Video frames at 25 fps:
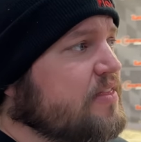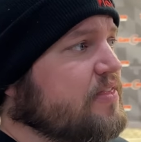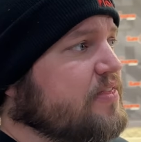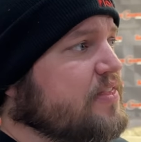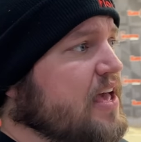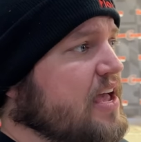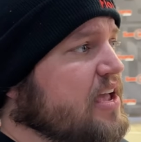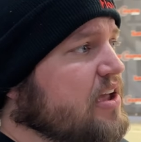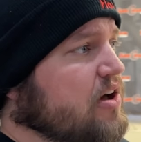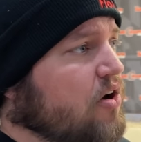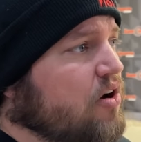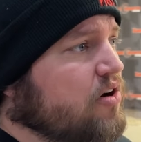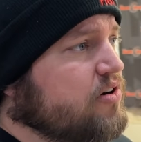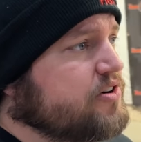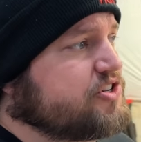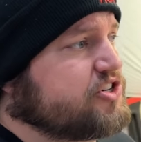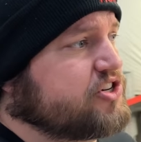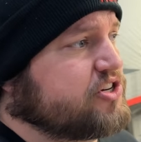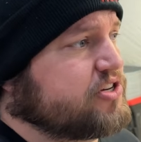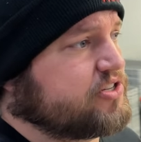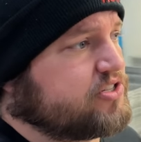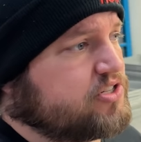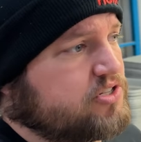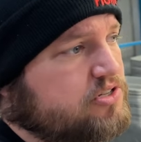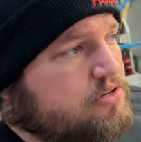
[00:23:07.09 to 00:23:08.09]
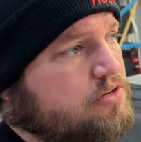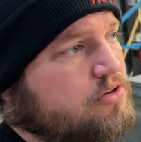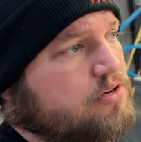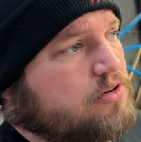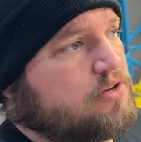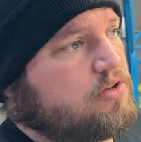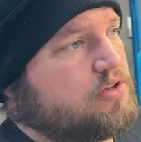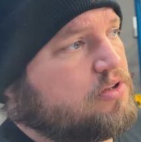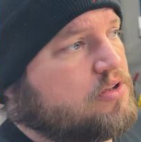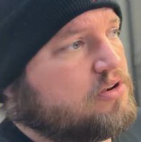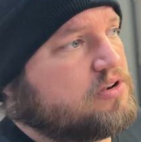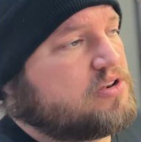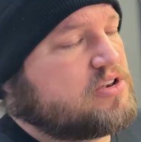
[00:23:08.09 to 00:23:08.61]
They are just
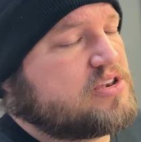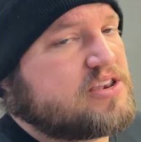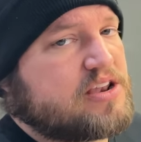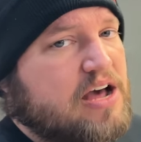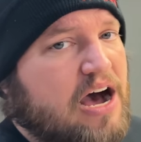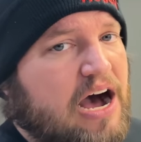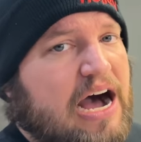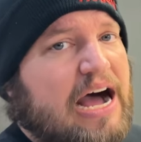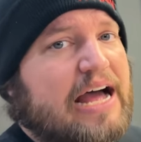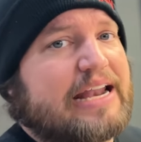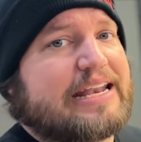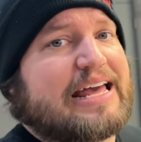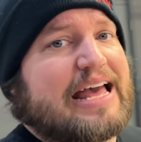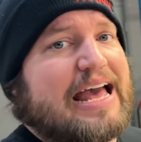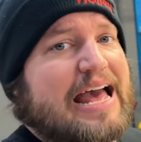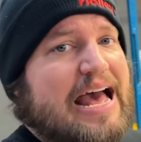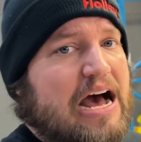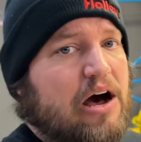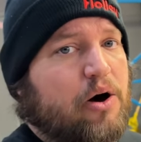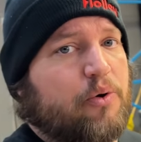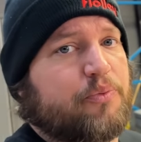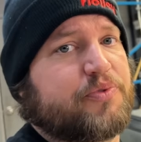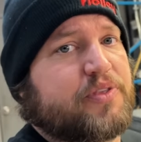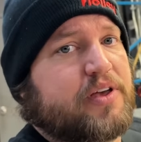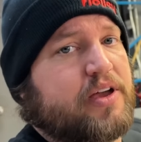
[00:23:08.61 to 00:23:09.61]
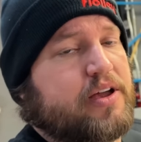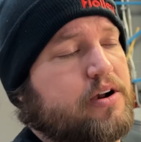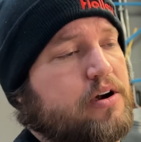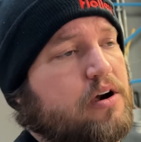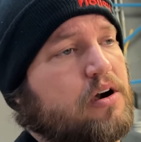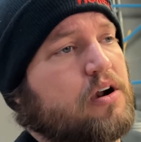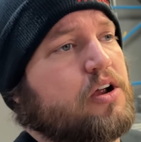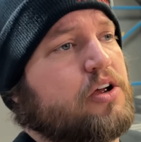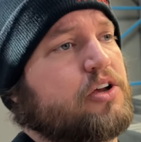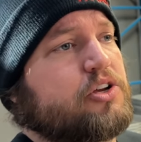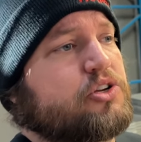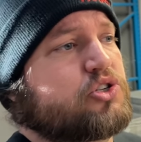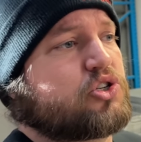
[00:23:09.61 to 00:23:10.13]
not out there.
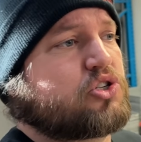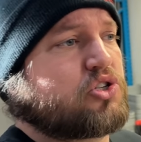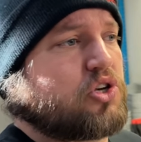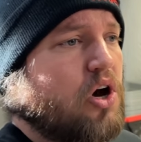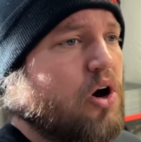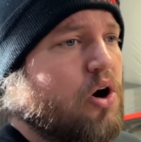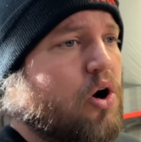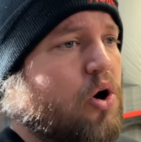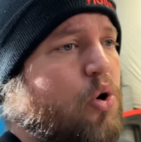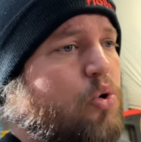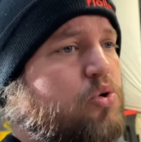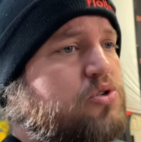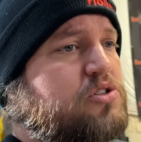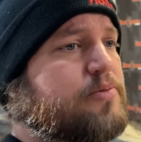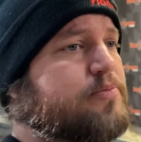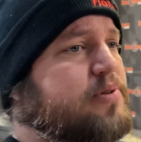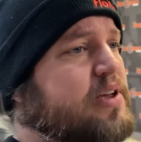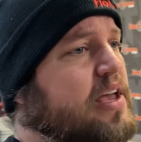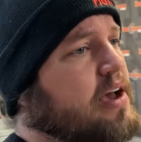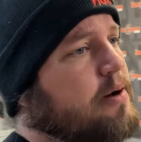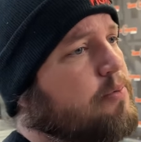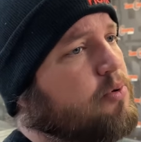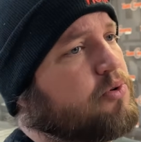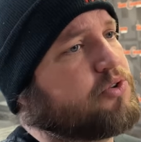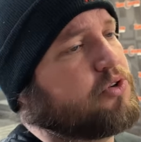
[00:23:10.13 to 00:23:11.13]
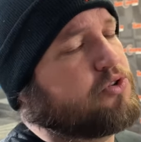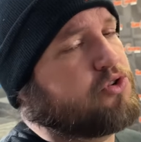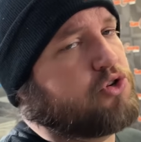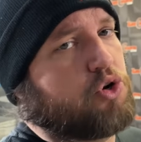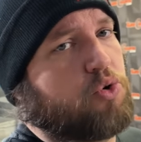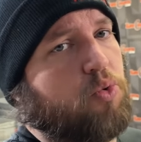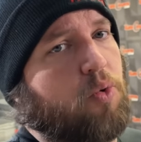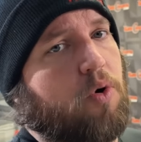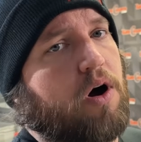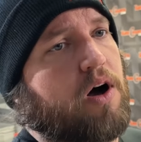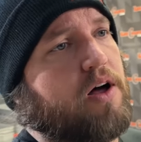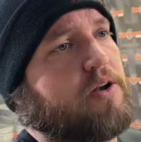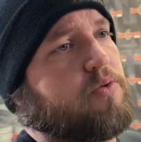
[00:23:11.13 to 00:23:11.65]
So to be able to do
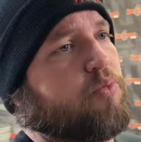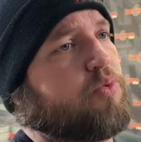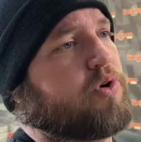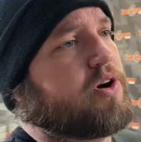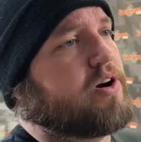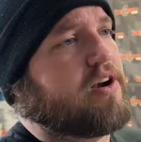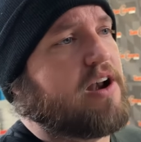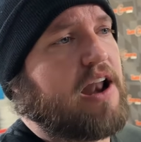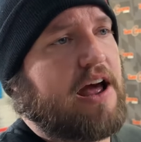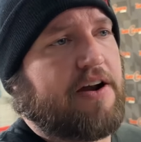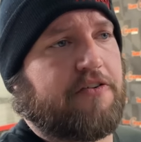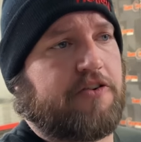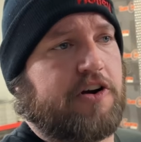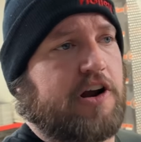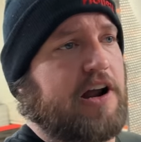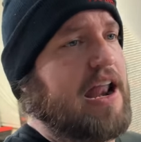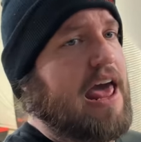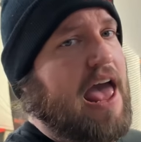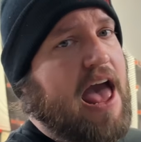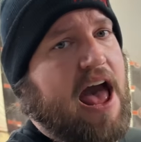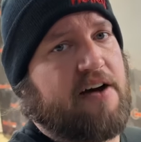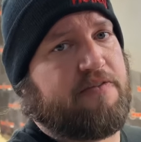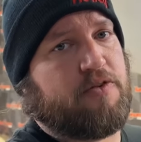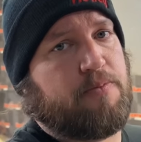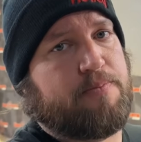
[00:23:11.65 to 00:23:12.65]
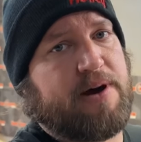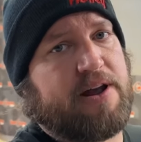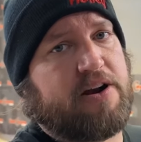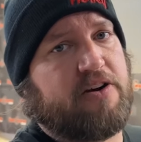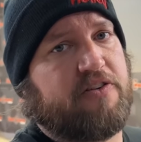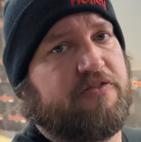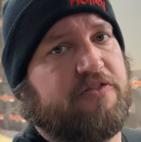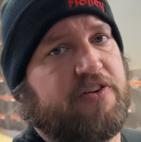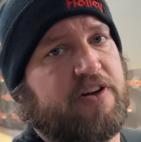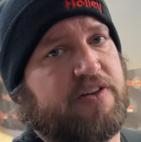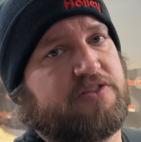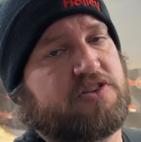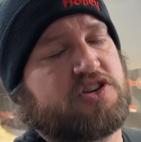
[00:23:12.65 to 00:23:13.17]
one, we're never going to have a better
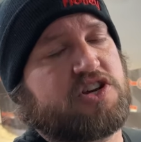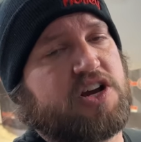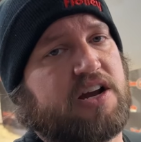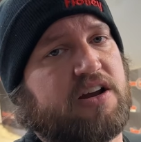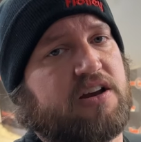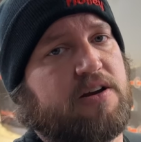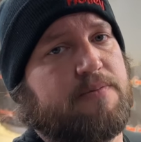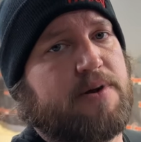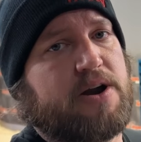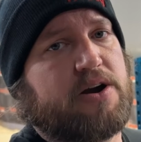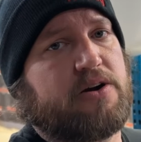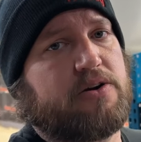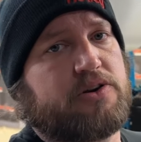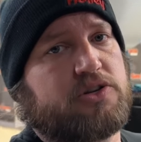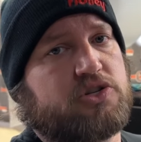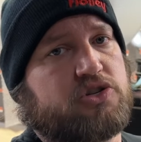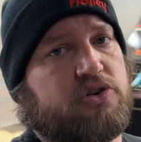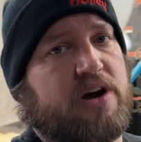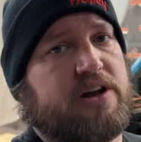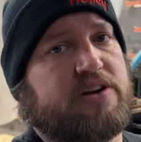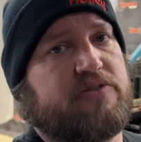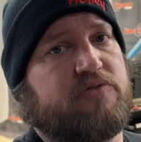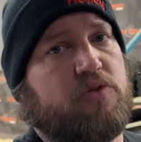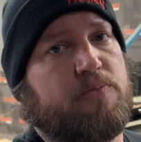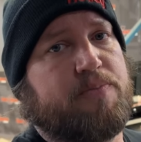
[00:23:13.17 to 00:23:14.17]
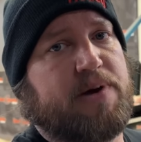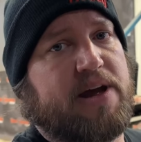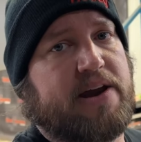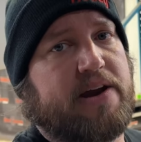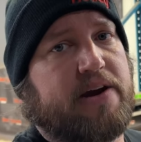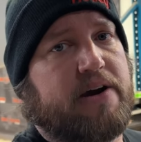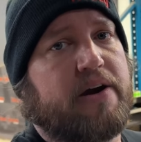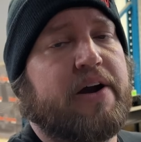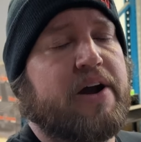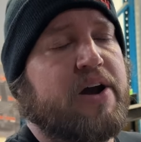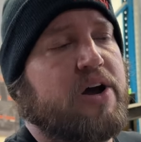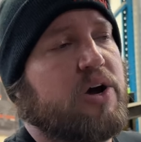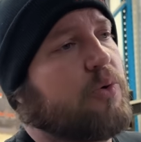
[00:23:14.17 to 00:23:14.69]
fifth gen Camaro to try to
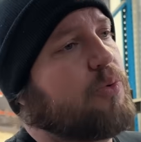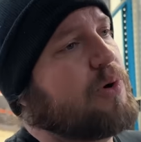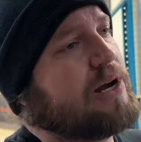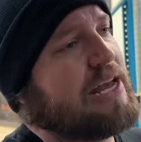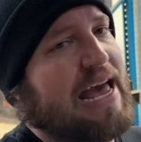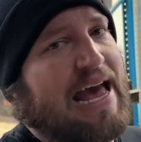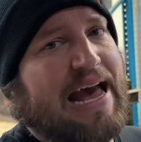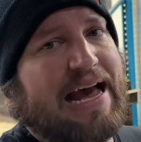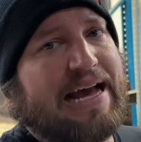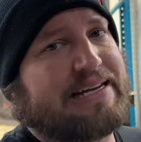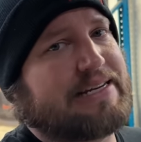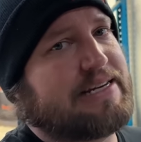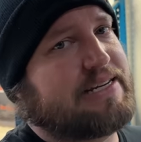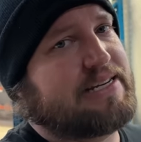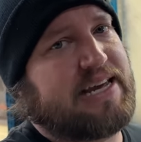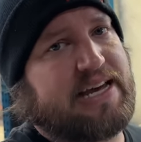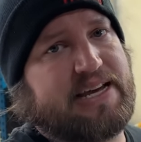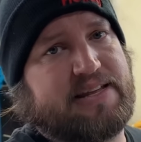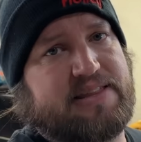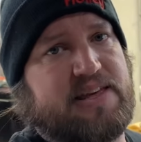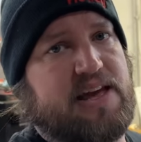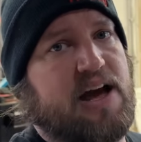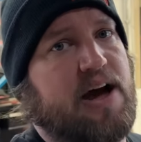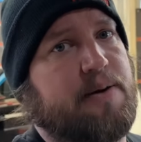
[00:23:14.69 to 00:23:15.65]
repair. We had to take the